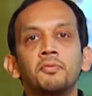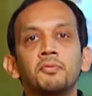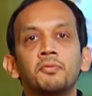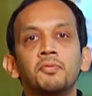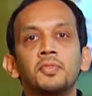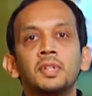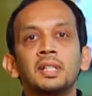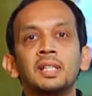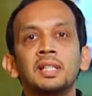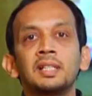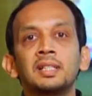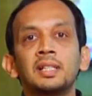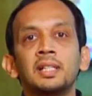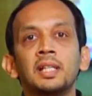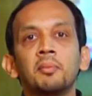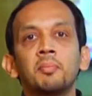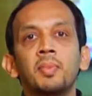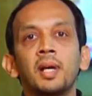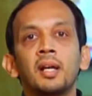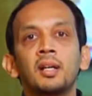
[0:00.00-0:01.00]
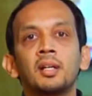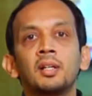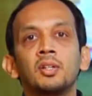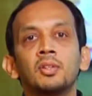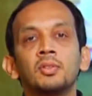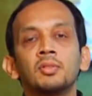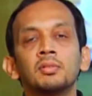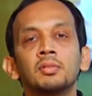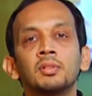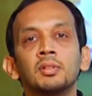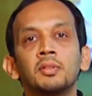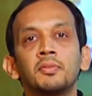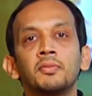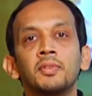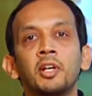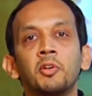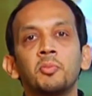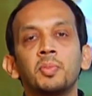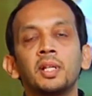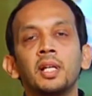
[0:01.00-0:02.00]
With this in the background,
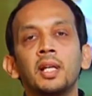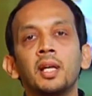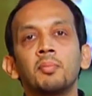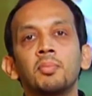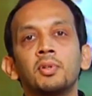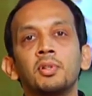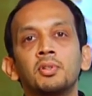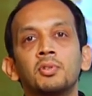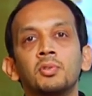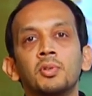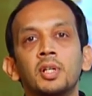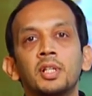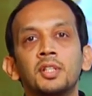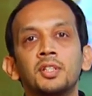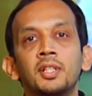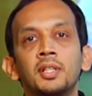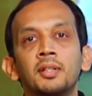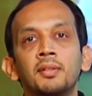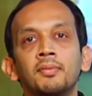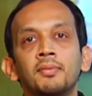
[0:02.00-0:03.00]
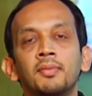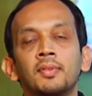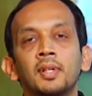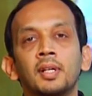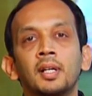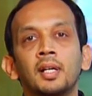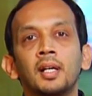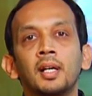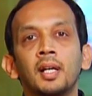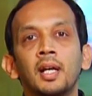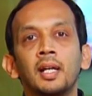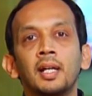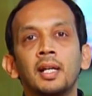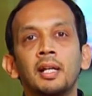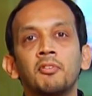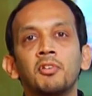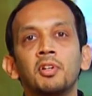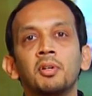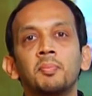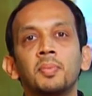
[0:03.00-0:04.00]
we have been able to achieve and
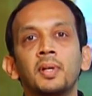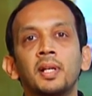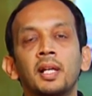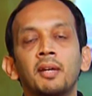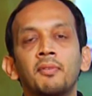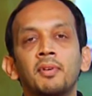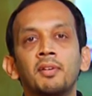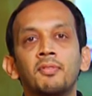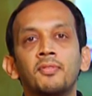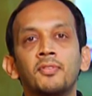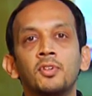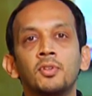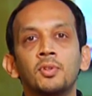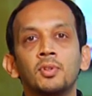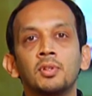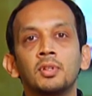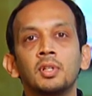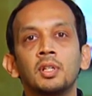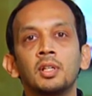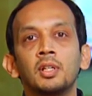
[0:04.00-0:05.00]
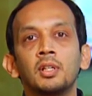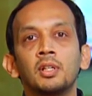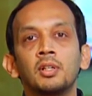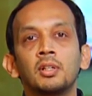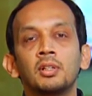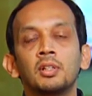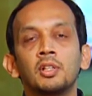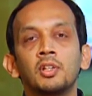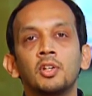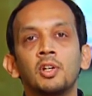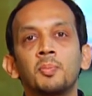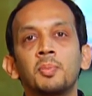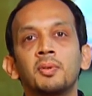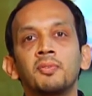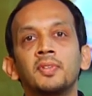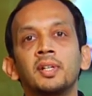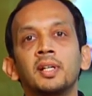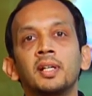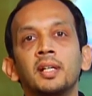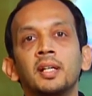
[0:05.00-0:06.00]
develop a level 4 or the top
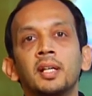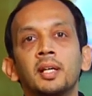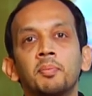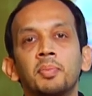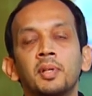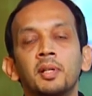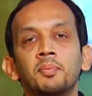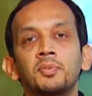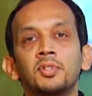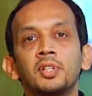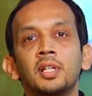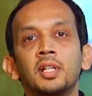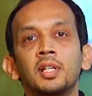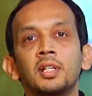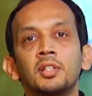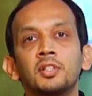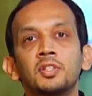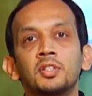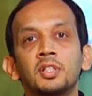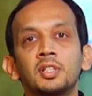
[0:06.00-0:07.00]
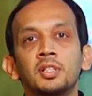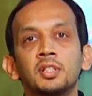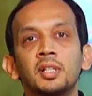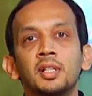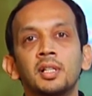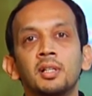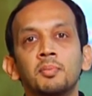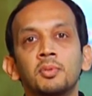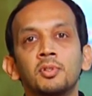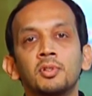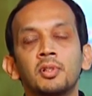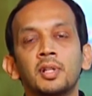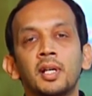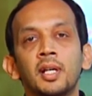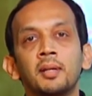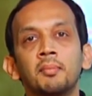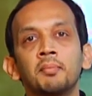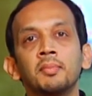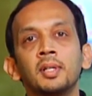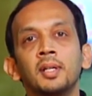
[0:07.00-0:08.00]
of the end epilepsy surgical
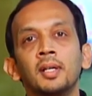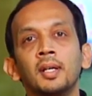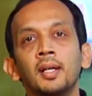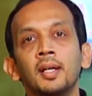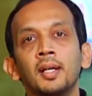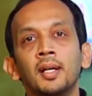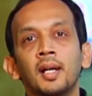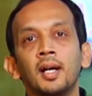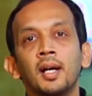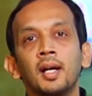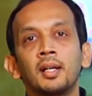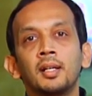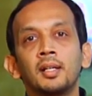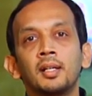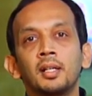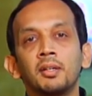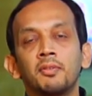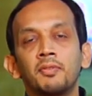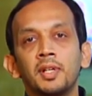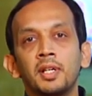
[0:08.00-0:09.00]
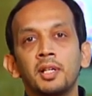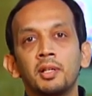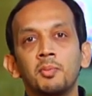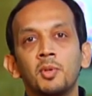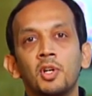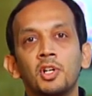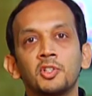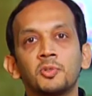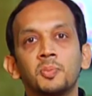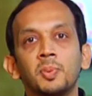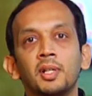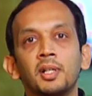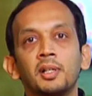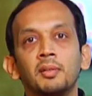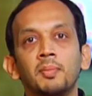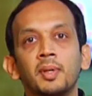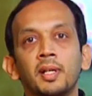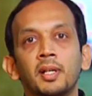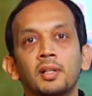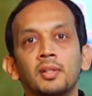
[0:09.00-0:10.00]
program at Vikram Hospital,
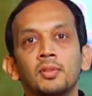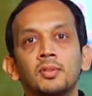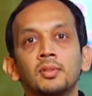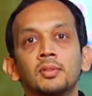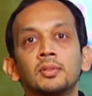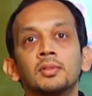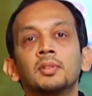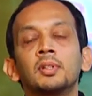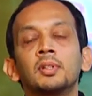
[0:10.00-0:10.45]
Bengaluru.